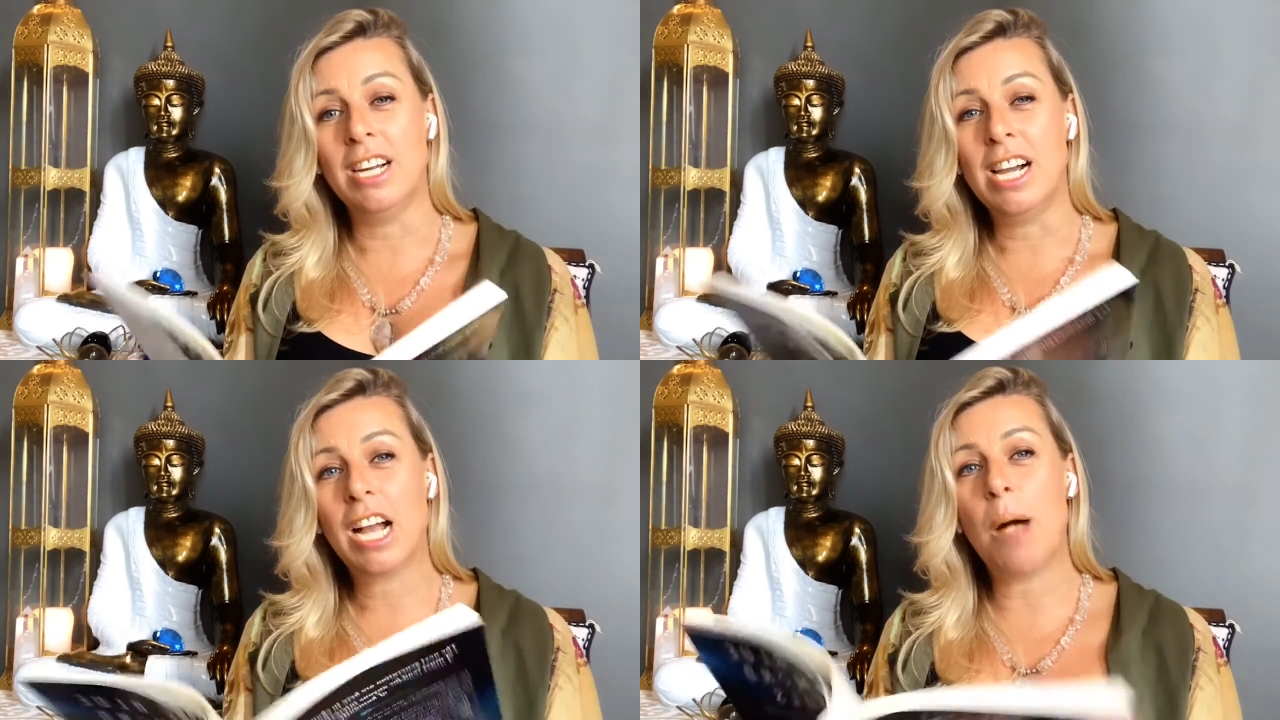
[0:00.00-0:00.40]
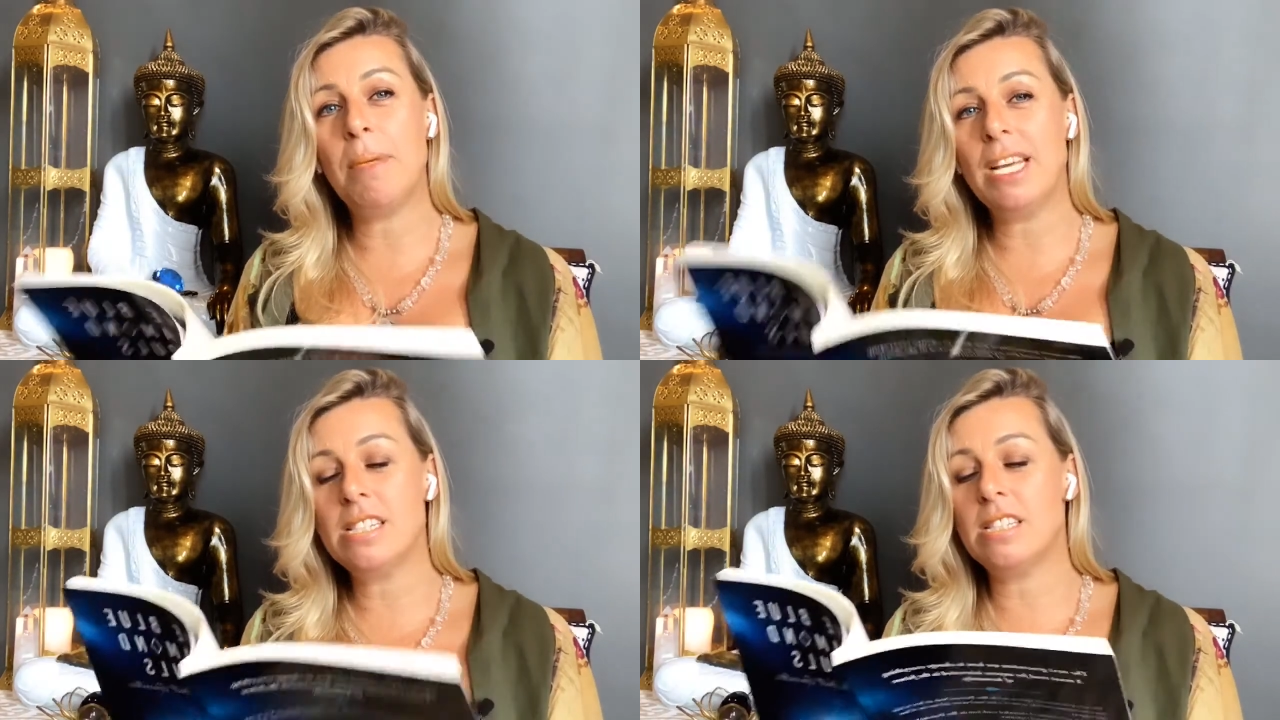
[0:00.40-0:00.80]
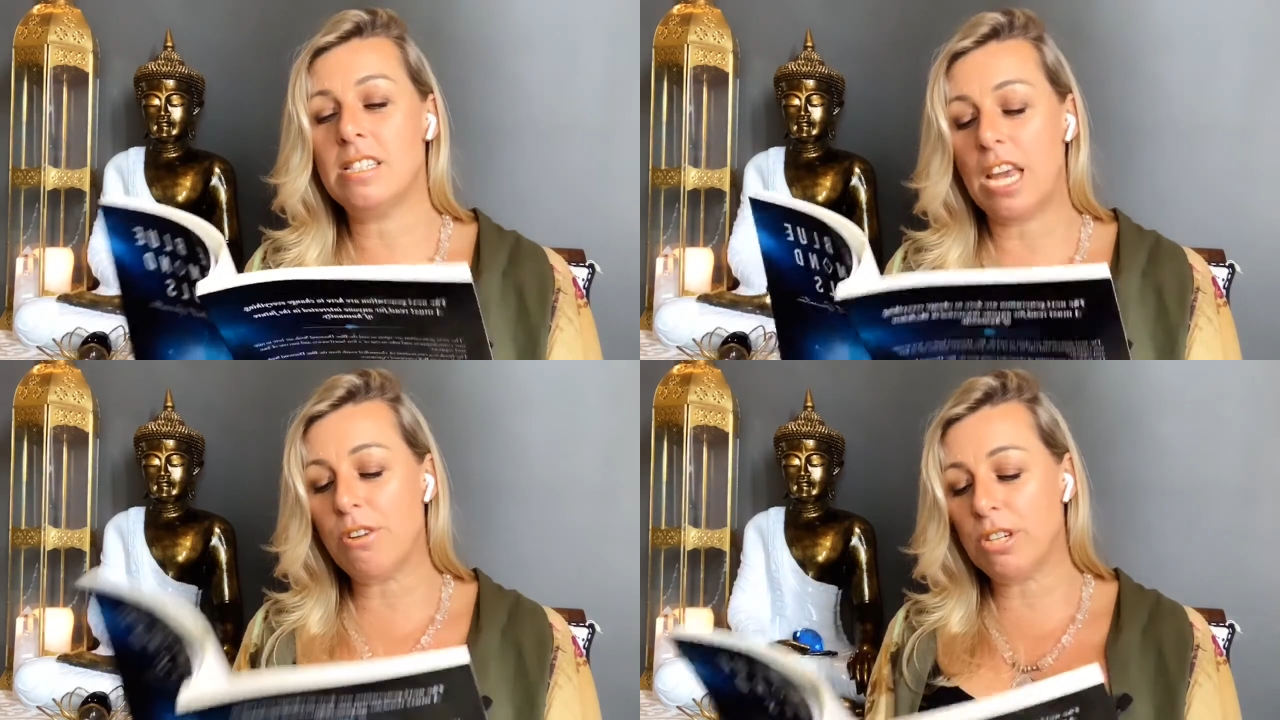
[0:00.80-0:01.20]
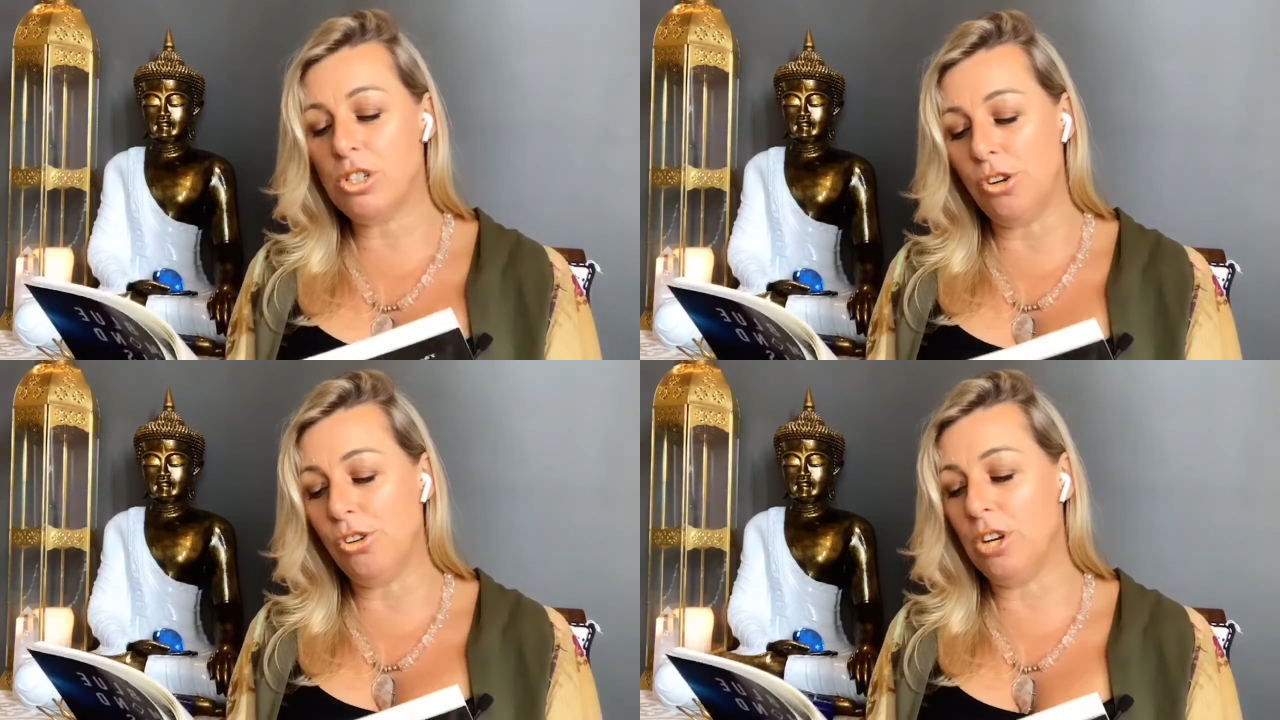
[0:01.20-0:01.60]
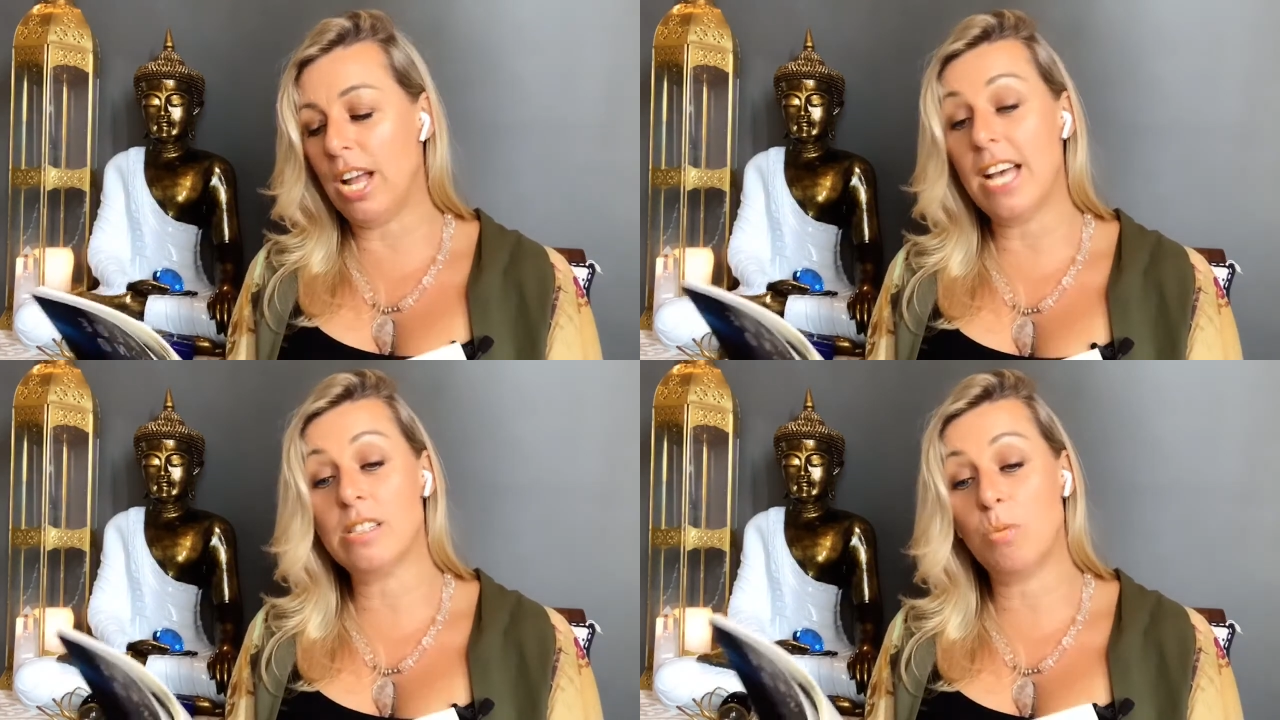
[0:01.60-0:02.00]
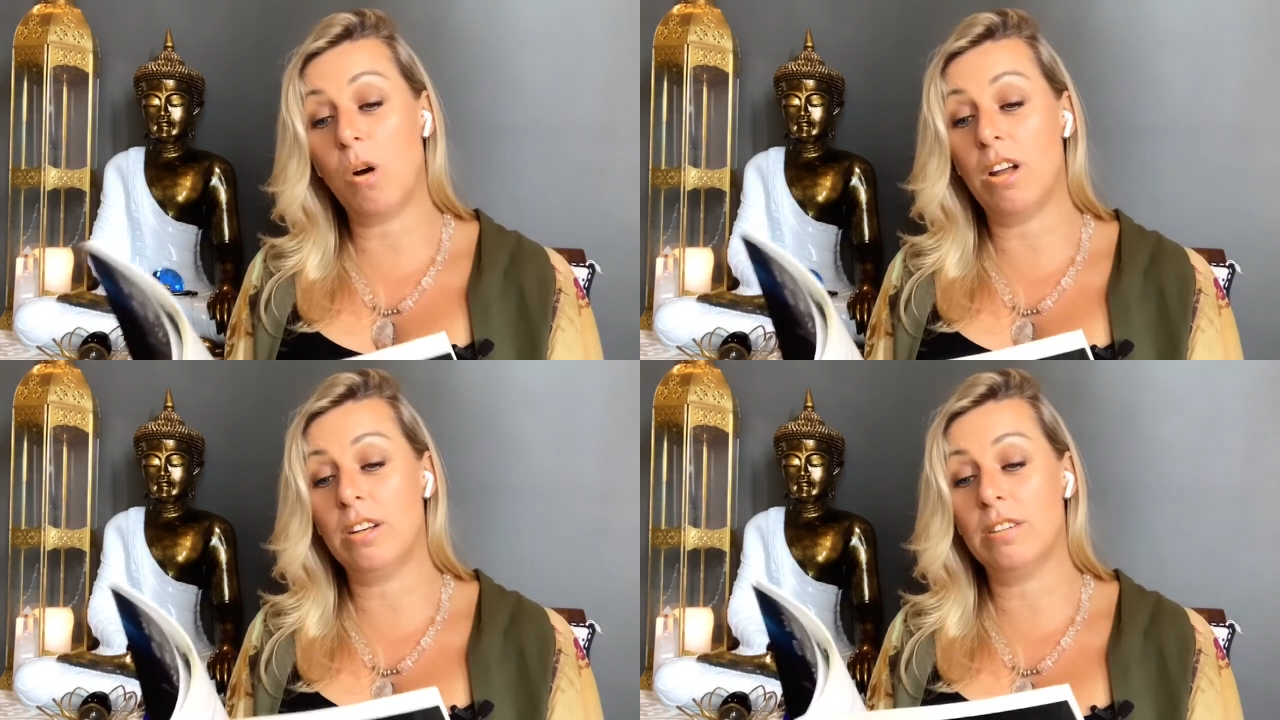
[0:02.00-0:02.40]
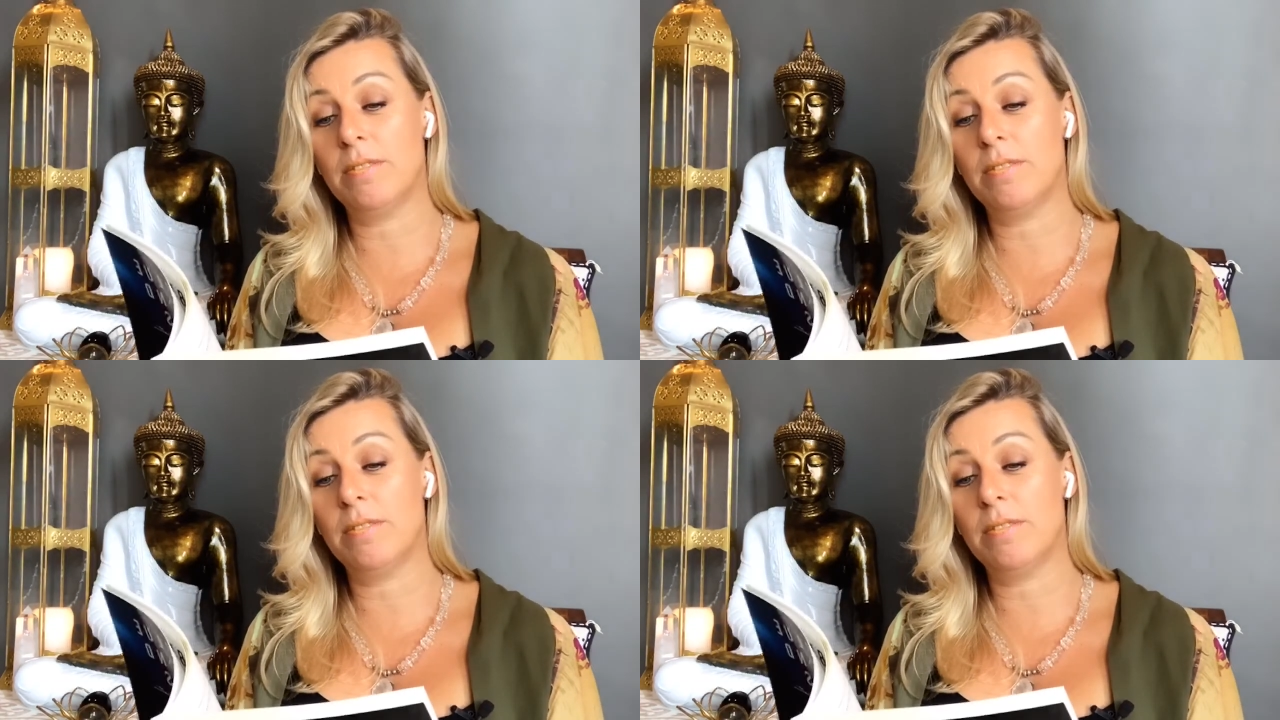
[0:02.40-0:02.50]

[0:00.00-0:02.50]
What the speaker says: coming into sacred union as one.